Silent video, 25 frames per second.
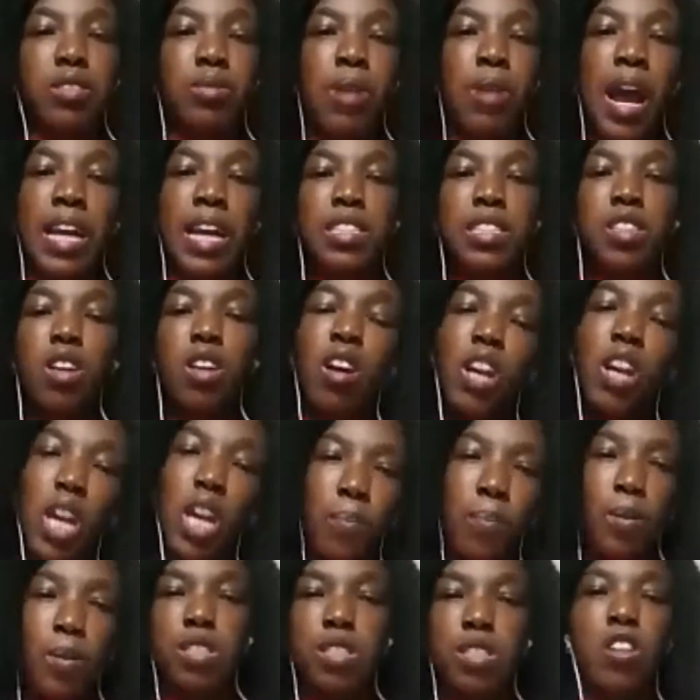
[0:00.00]
right?
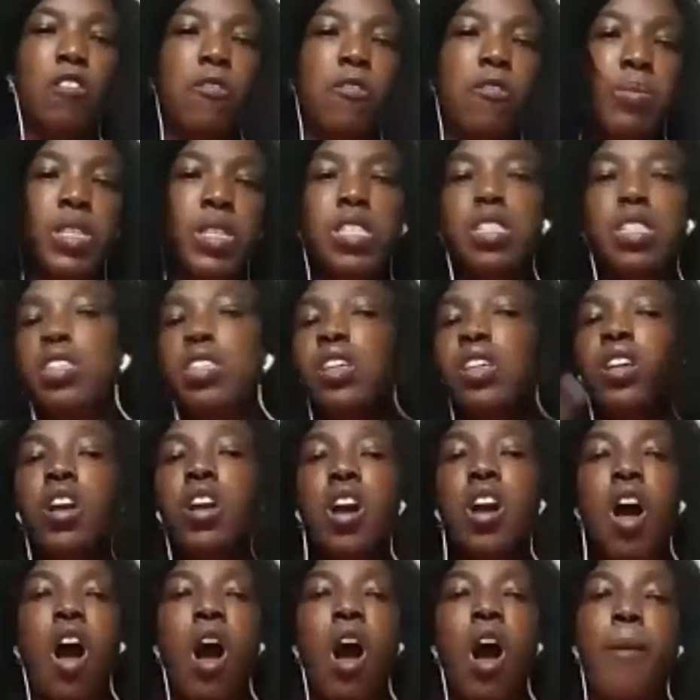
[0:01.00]
Keep yourself busy.
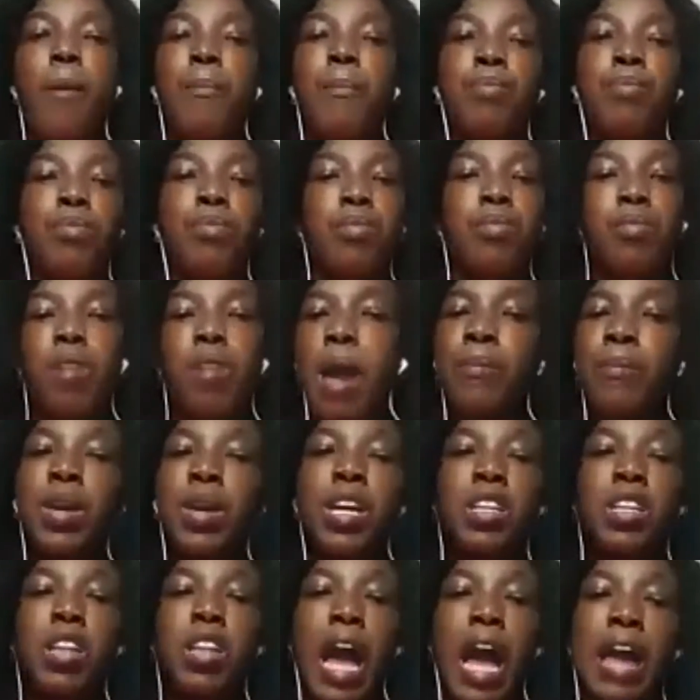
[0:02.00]

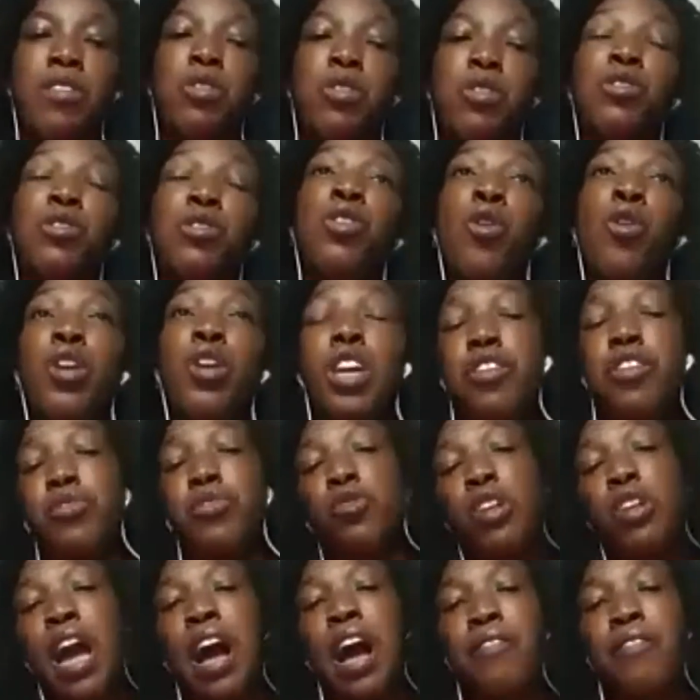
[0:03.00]
I don't know if
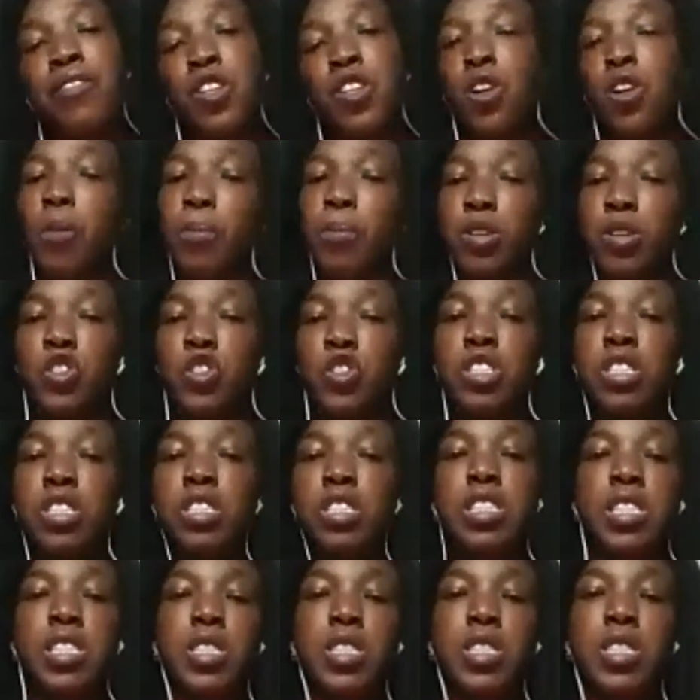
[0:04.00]
we'd have the
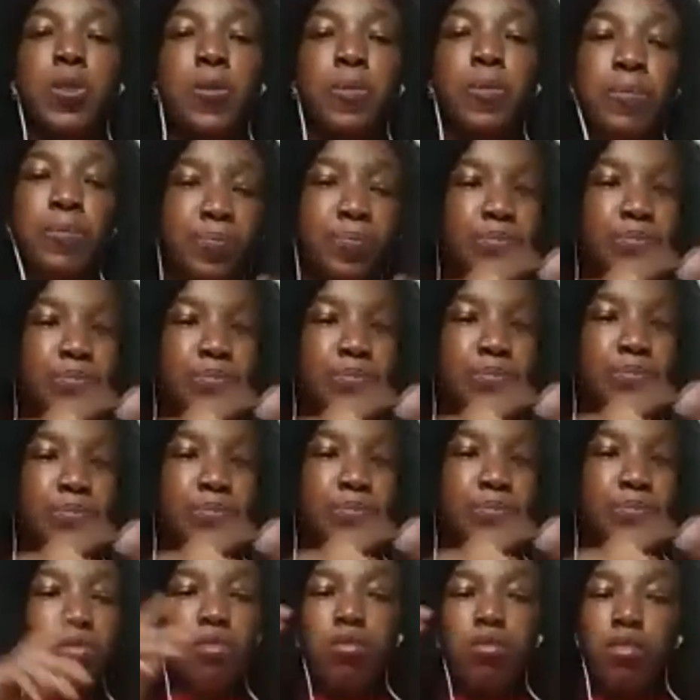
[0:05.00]
opportunity to
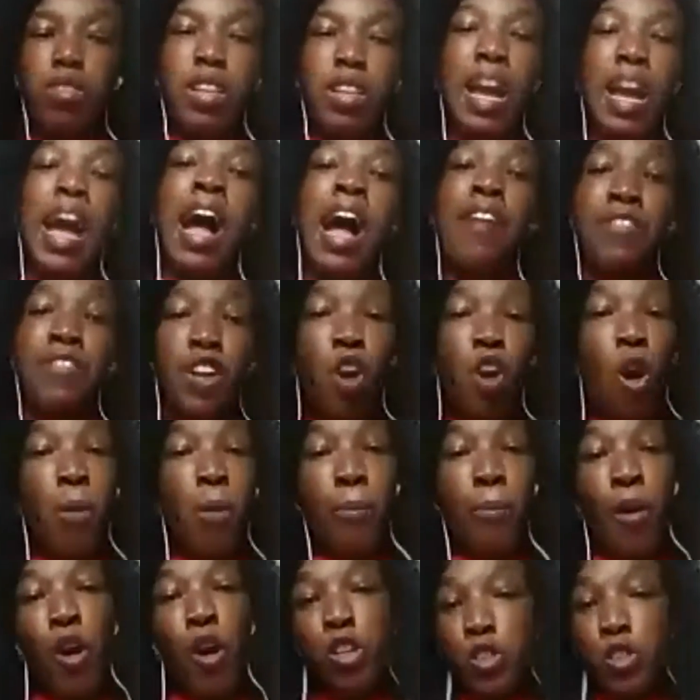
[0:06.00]
have the
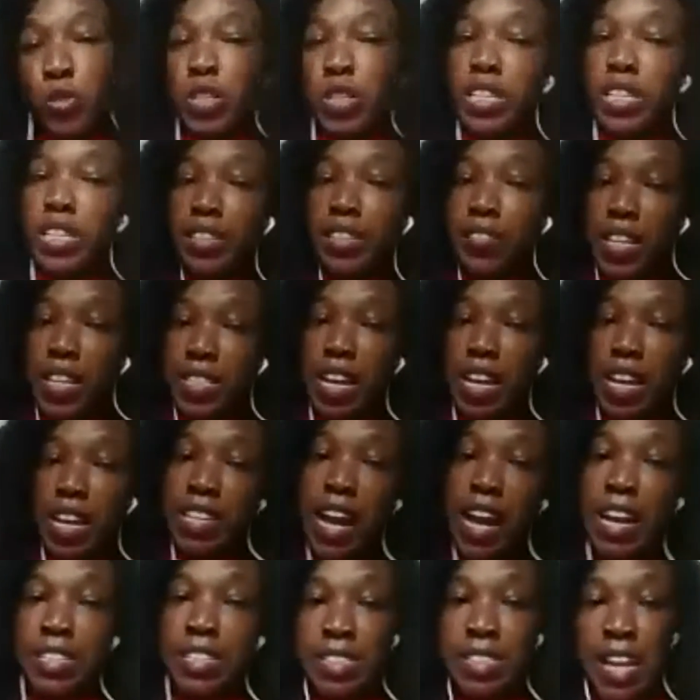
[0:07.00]
compulsory leave, as I
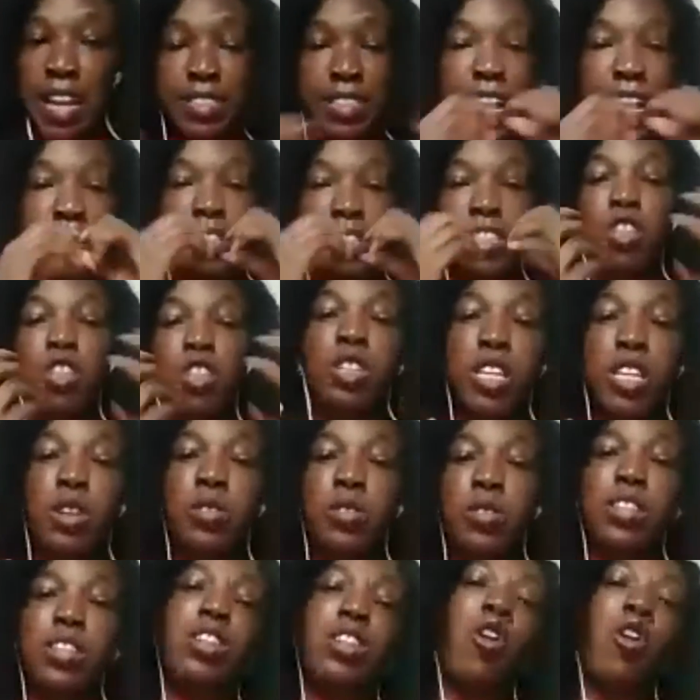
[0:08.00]
tagged the lockdown
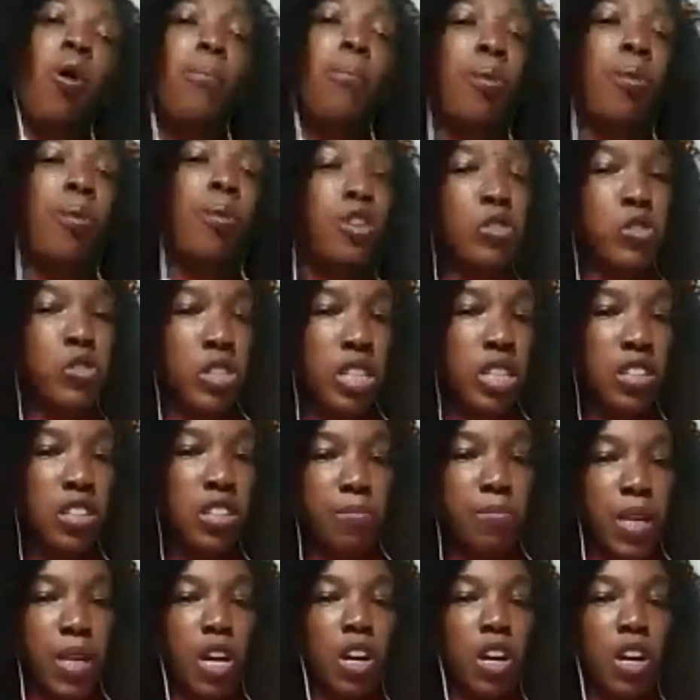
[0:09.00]
as a compulsory
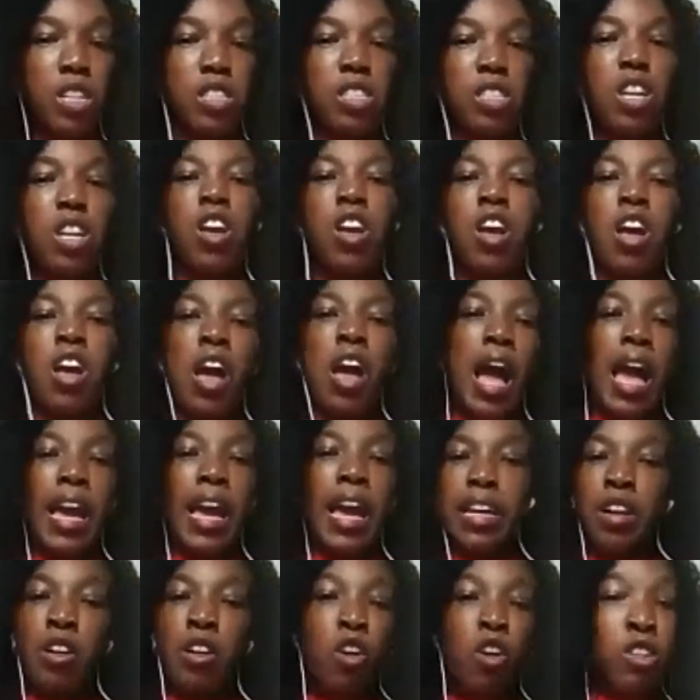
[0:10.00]
leave because
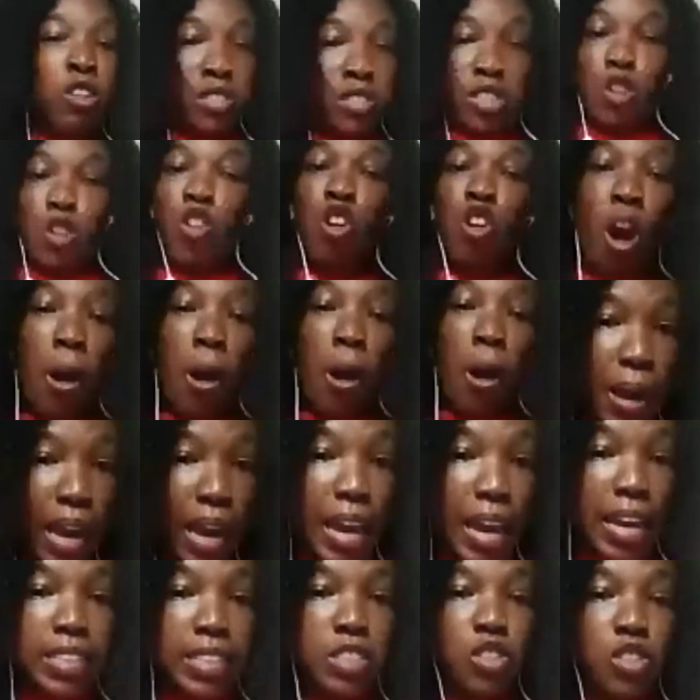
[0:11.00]
I still got
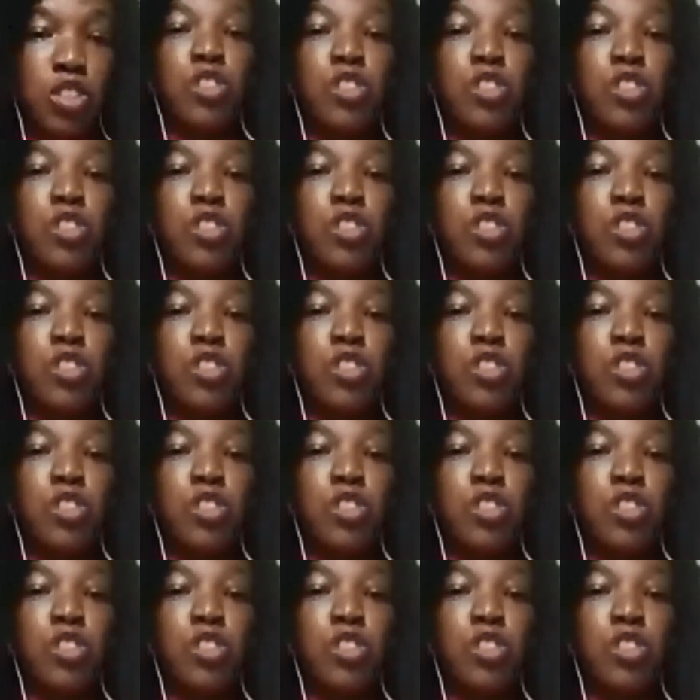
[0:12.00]
paid,